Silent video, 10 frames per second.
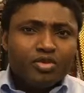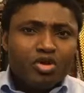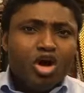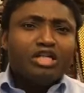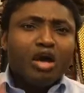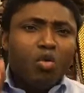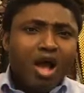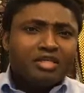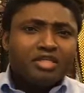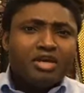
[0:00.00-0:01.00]

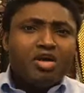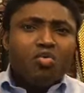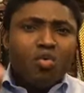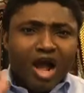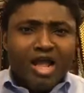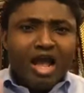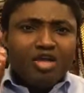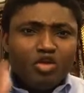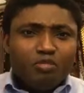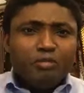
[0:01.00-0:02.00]
Otherwise, why are
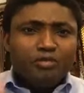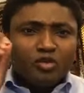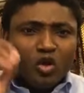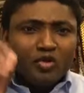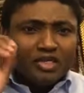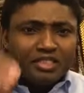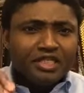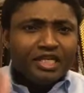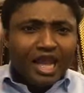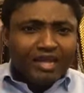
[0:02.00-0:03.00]
you people not
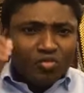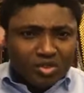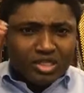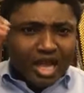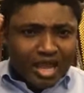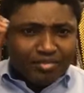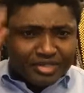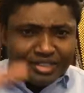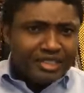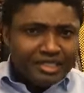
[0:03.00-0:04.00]
reasoning like what I am
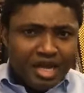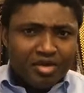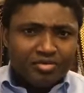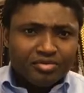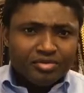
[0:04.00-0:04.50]
reasoning now?